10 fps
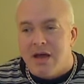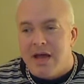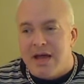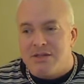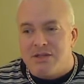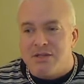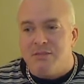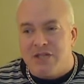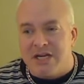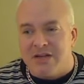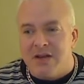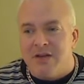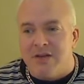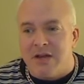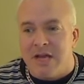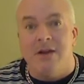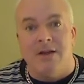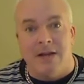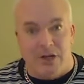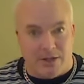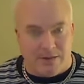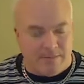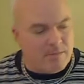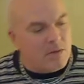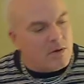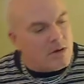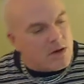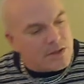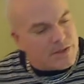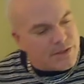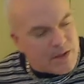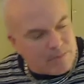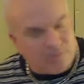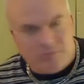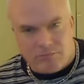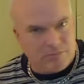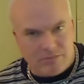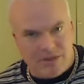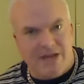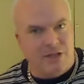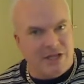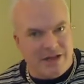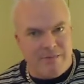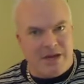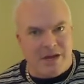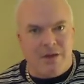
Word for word: and subjecting to inhalation. So, again, she didn't make any